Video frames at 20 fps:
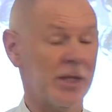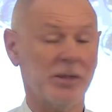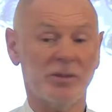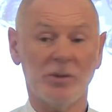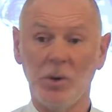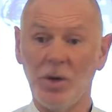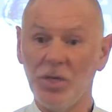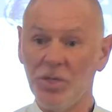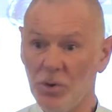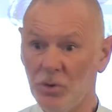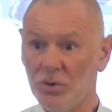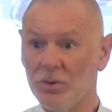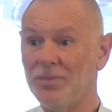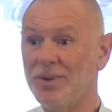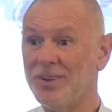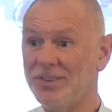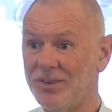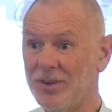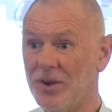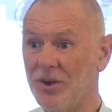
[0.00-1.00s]
And so I thought to
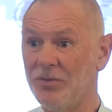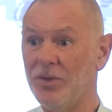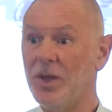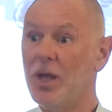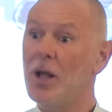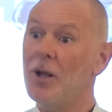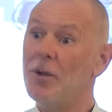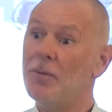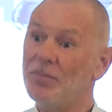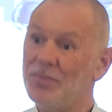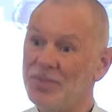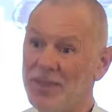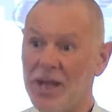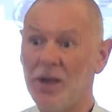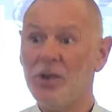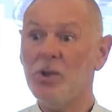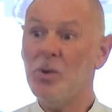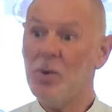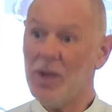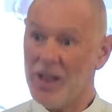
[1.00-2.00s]
myself, now
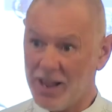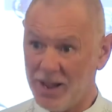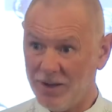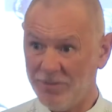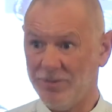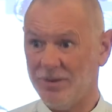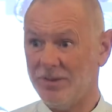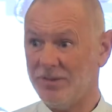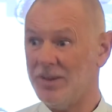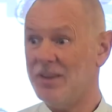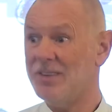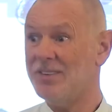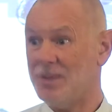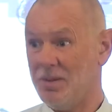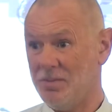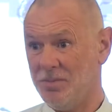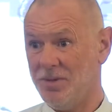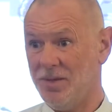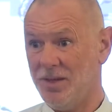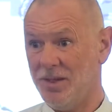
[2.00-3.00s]
you have to say
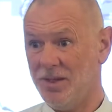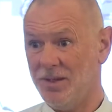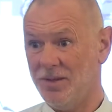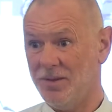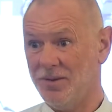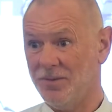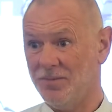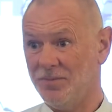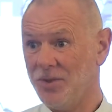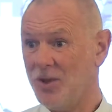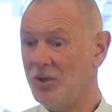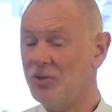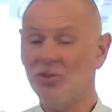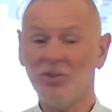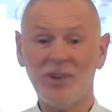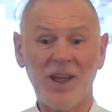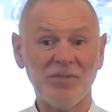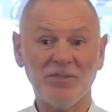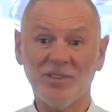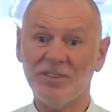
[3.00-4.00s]
something. You
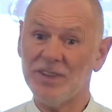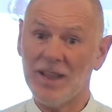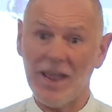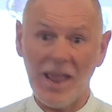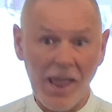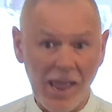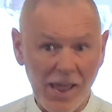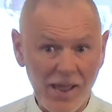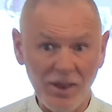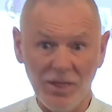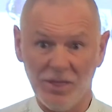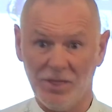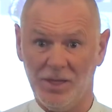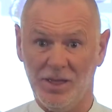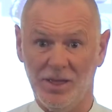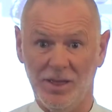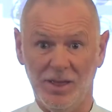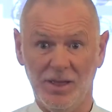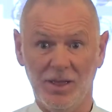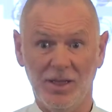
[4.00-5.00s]
just have to say
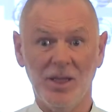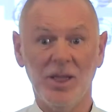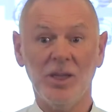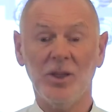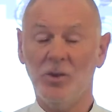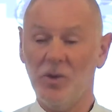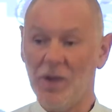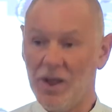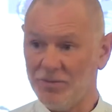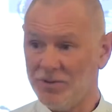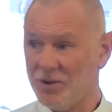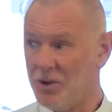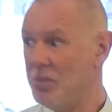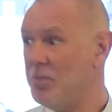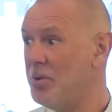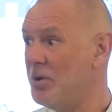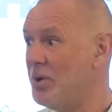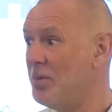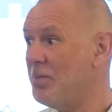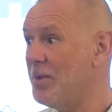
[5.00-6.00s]
anything. You have to
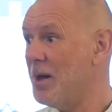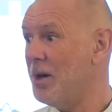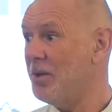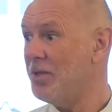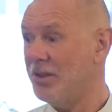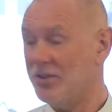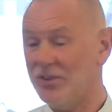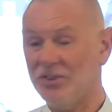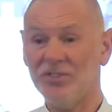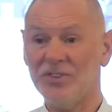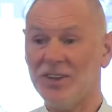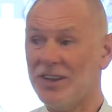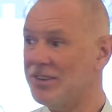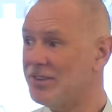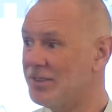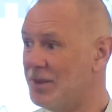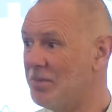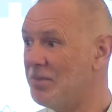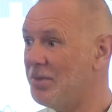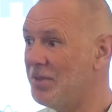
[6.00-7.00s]
open your mouth and just say
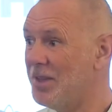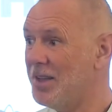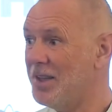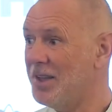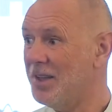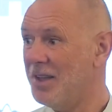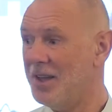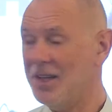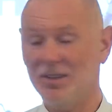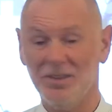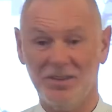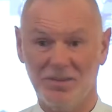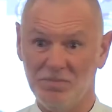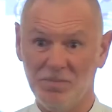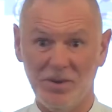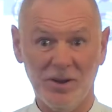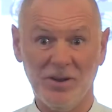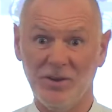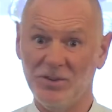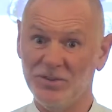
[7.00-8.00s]
something, and
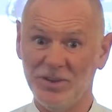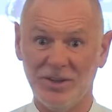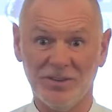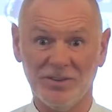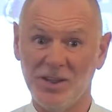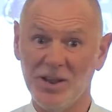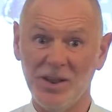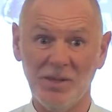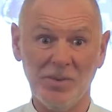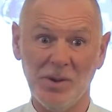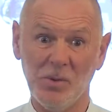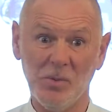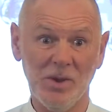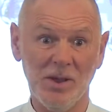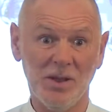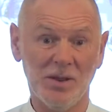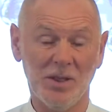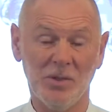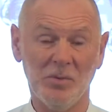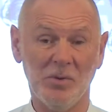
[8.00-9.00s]
because it's going to be
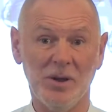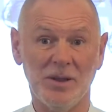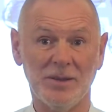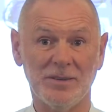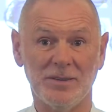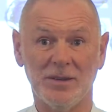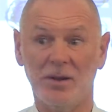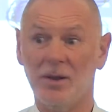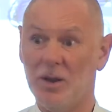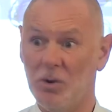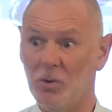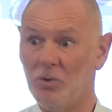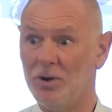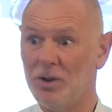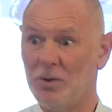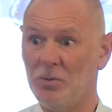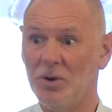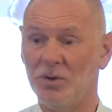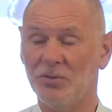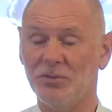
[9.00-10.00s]
weird otherwise. And it
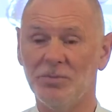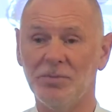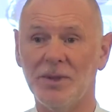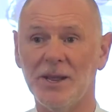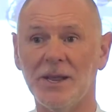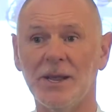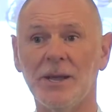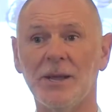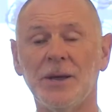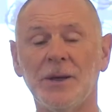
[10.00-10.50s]
already was for me.